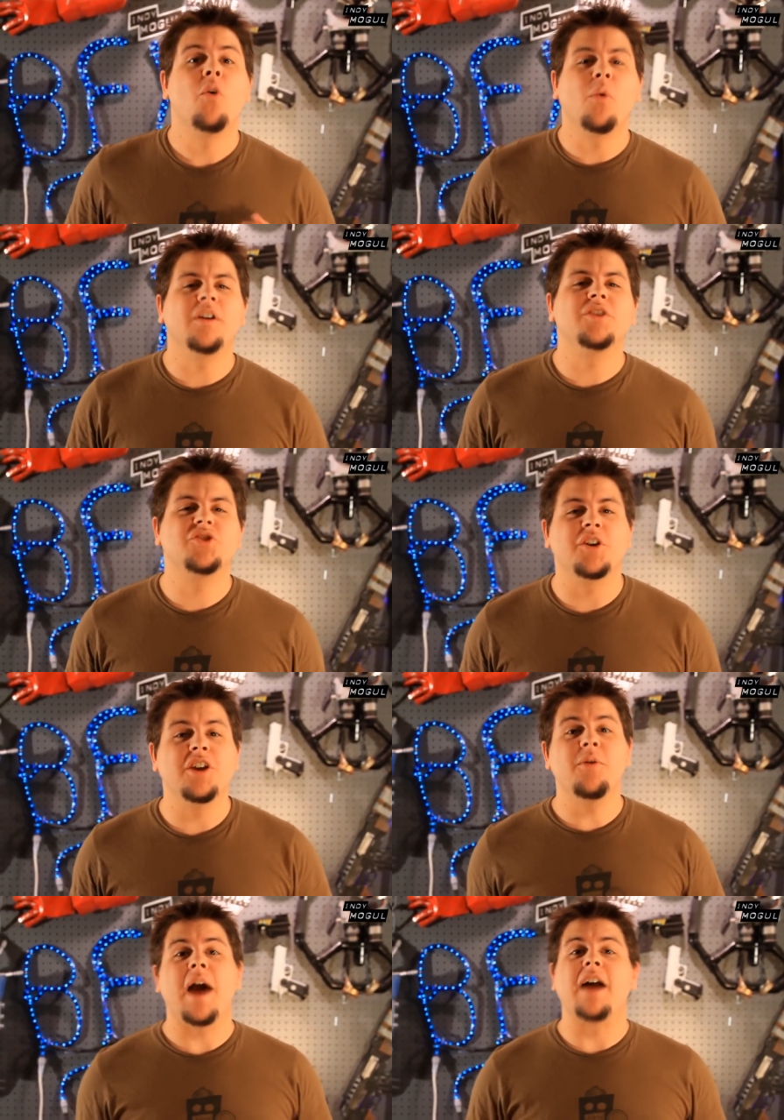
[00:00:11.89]
we're going to show
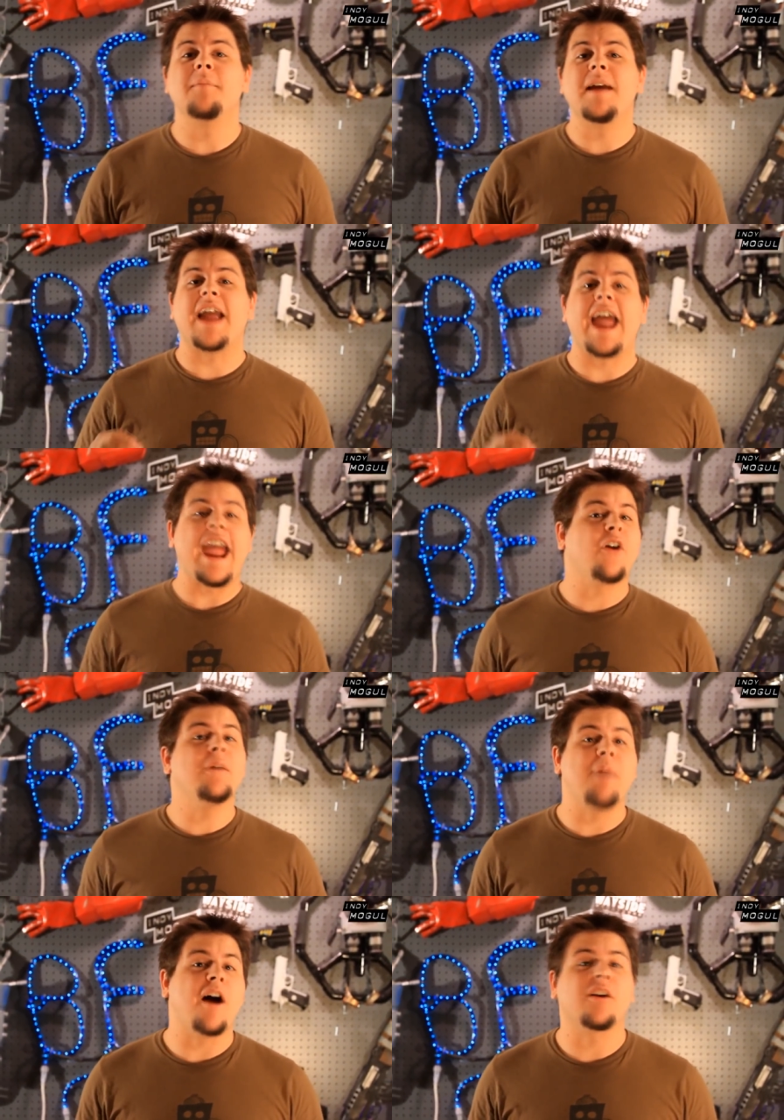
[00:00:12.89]
you how to make a
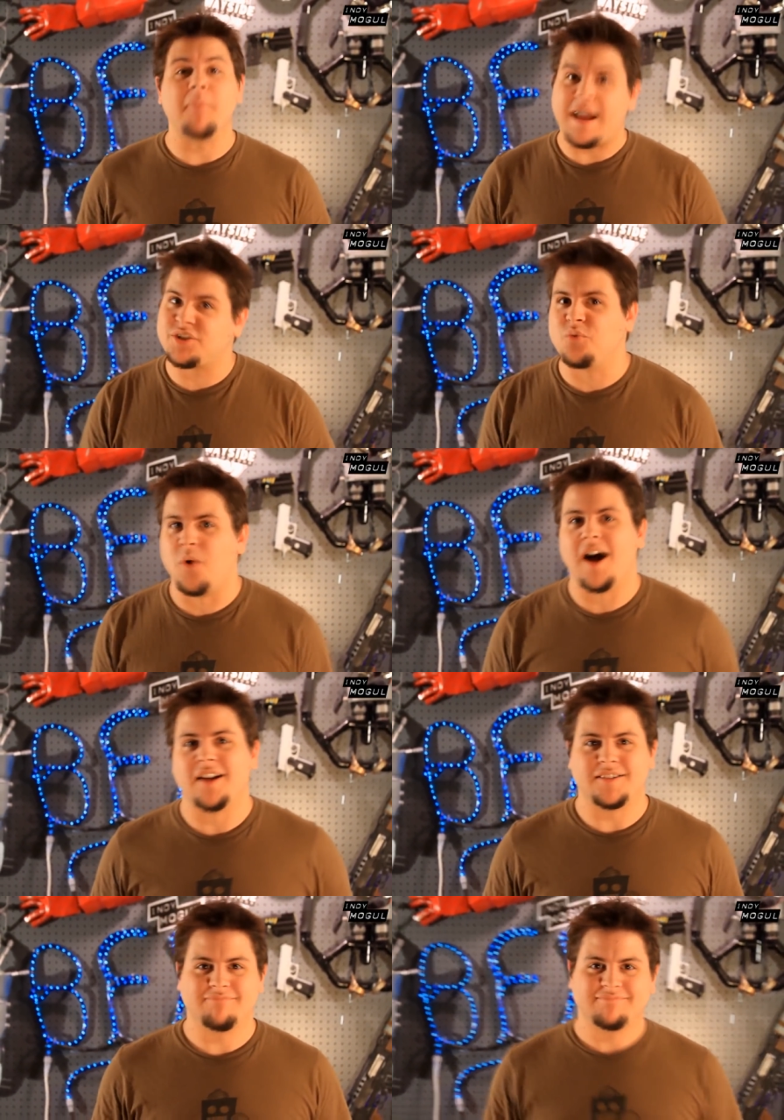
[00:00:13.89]
Harry Potter magic
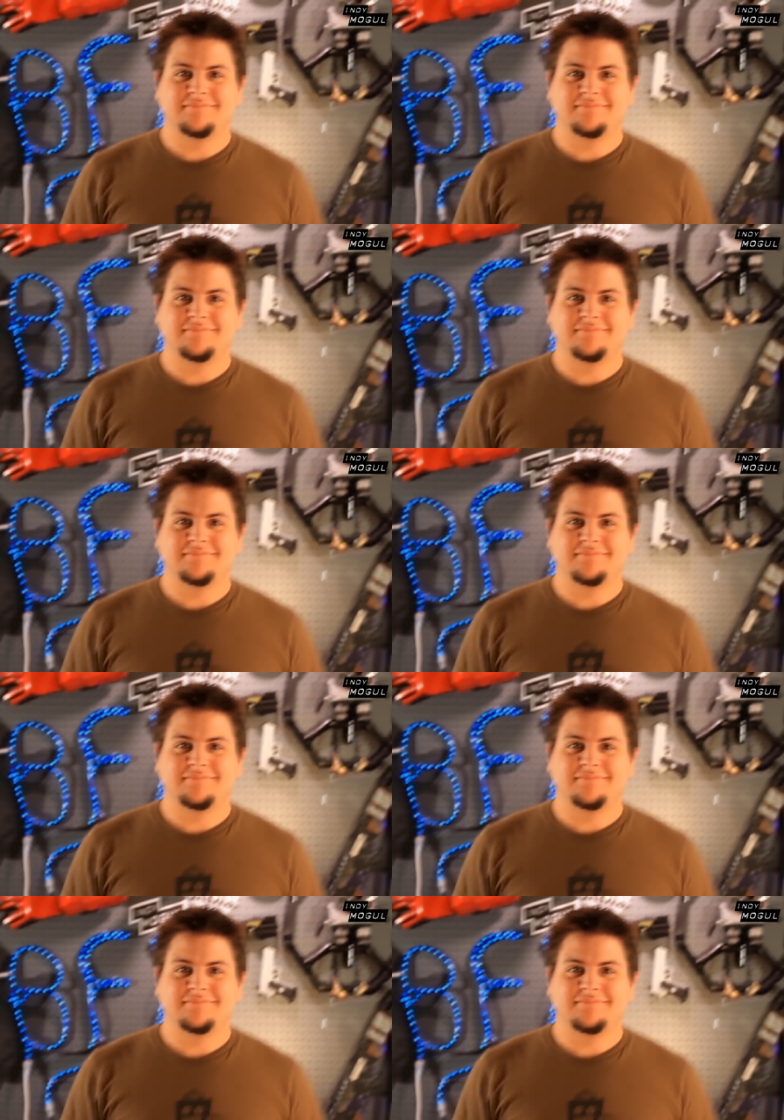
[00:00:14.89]
wand.